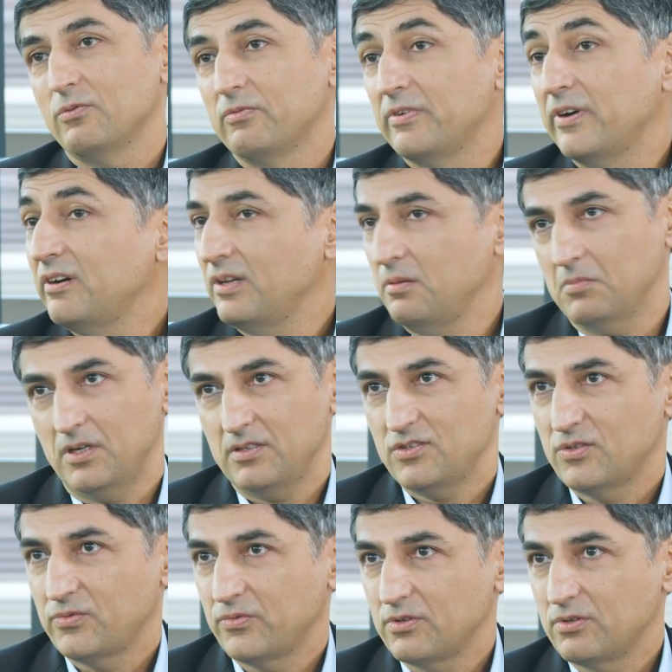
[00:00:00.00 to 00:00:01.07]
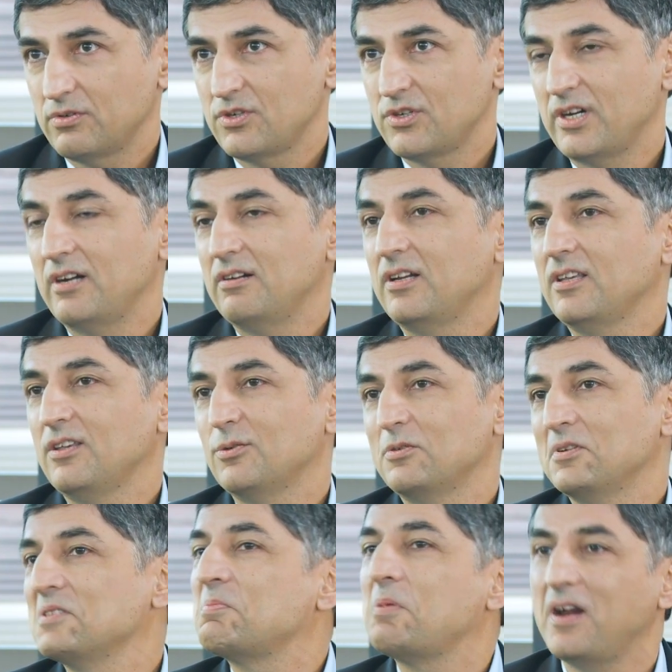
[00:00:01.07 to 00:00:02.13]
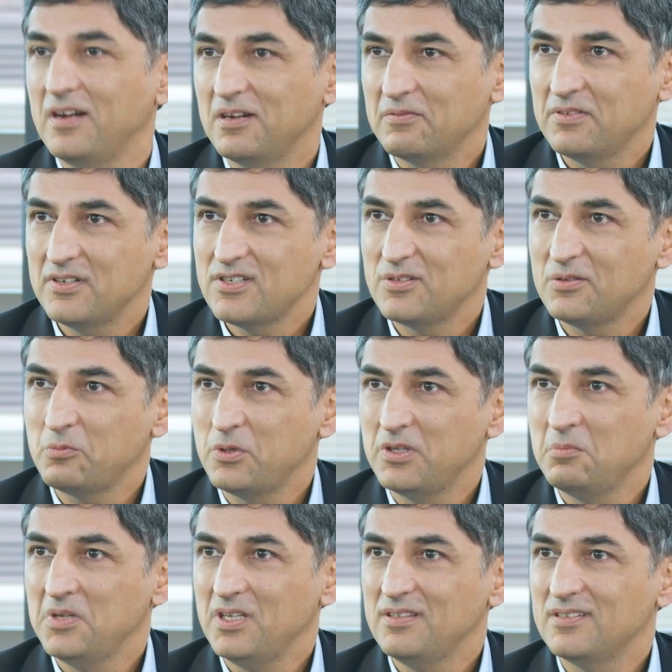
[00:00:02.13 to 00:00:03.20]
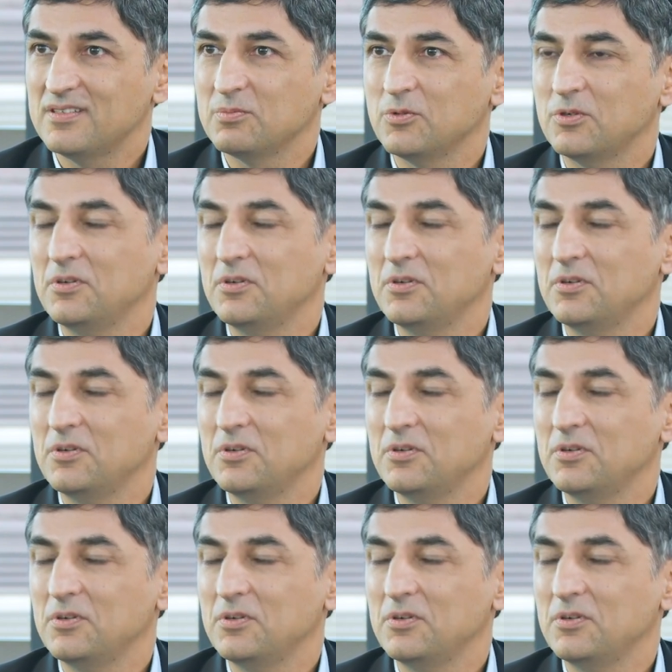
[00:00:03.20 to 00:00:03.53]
you very much for sharing your inspiring vision with me this